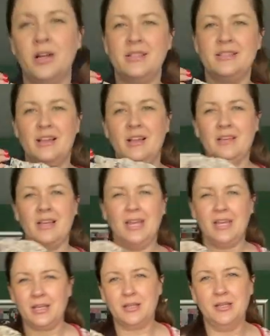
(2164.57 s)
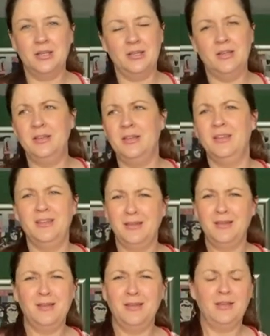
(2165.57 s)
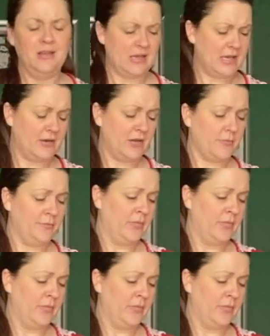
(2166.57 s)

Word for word: It's not like, I don't know.